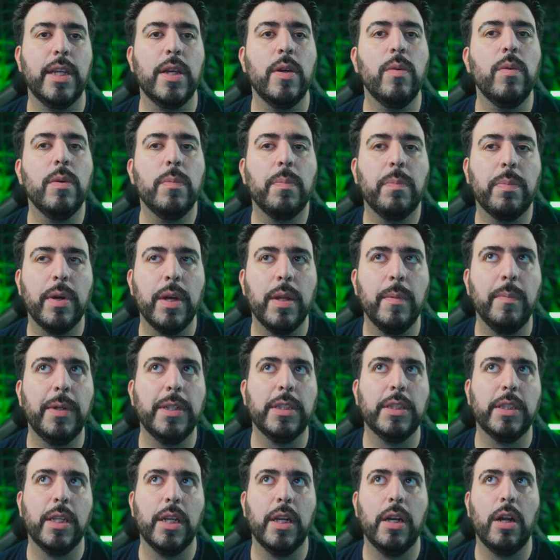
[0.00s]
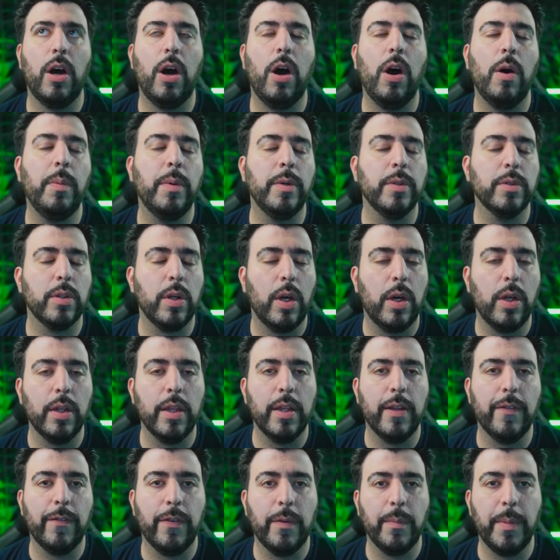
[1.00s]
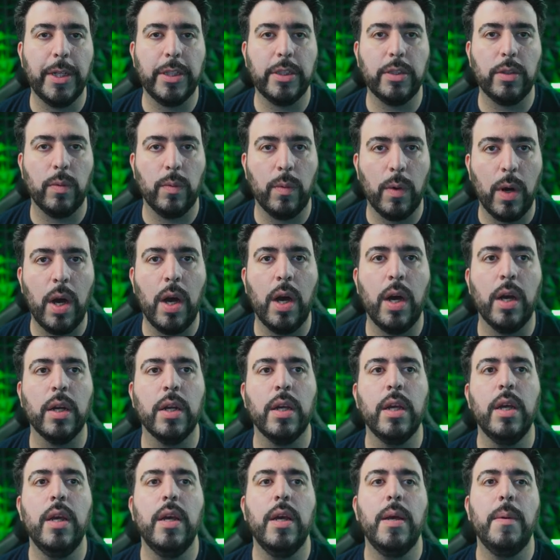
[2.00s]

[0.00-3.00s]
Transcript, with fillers: it would pretty much get almost all the information wrong